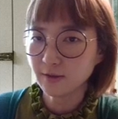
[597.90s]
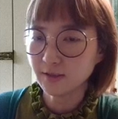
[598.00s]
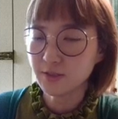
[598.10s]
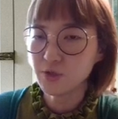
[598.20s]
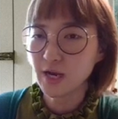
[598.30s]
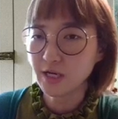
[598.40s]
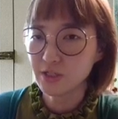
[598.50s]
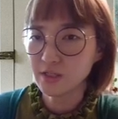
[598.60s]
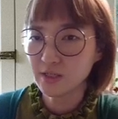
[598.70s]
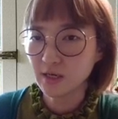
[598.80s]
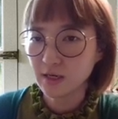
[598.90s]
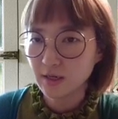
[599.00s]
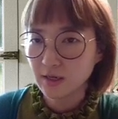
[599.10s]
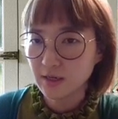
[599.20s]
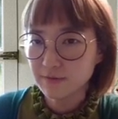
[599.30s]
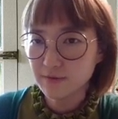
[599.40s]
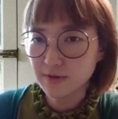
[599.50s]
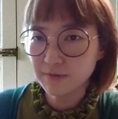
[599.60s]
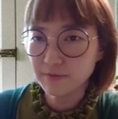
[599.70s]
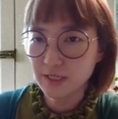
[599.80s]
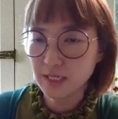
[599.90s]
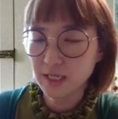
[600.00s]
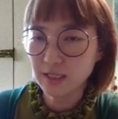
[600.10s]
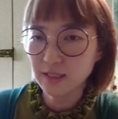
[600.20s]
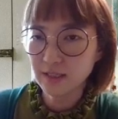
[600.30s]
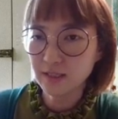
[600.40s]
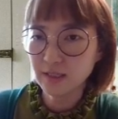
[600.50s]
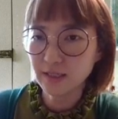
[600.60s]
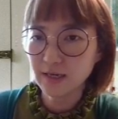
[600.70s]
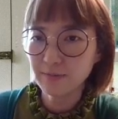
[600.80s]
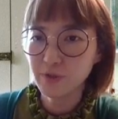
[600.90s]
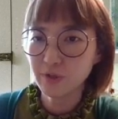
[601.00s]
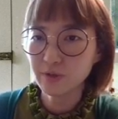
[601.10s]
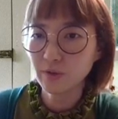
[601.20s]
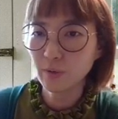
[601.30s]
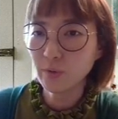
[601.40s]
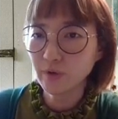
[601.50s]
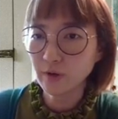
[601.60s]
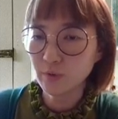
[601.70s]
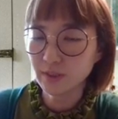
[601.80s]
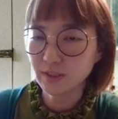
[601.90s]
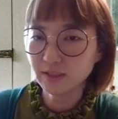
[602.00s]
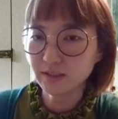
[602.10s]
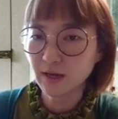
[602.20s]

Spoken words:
situation, even if we can capture the corner with this